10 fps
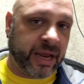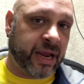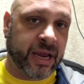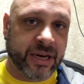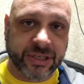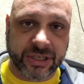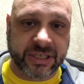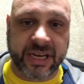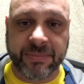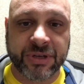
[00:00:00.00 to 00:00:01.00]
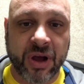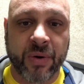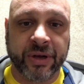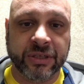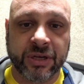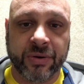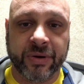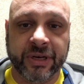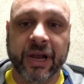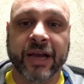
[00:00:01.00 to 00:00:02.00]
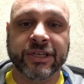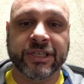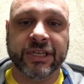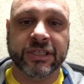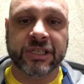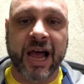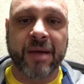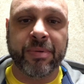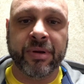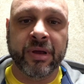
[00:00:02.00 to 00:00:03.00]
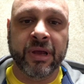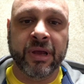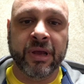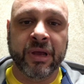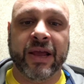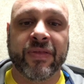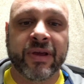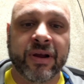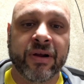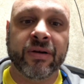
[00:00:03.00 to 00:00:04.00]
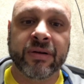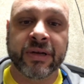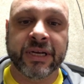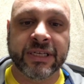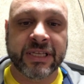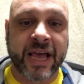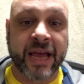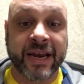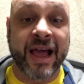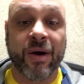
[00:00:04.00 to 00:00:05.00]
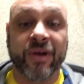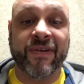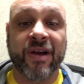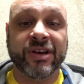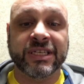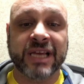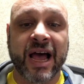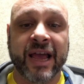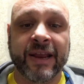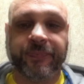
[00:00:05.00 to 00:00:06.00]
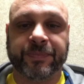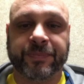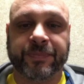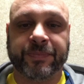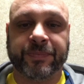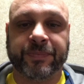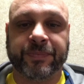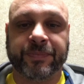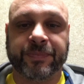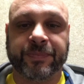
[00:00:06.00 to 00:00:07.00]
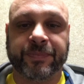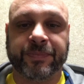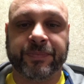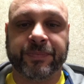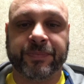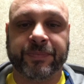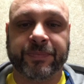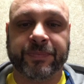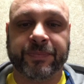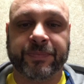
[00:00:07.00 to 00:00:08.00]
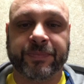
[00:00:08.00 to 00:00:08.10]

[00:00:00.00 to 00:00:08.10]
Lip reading: and it just keeps going. So I just hit stop, and there is that. Now, if I decide I can go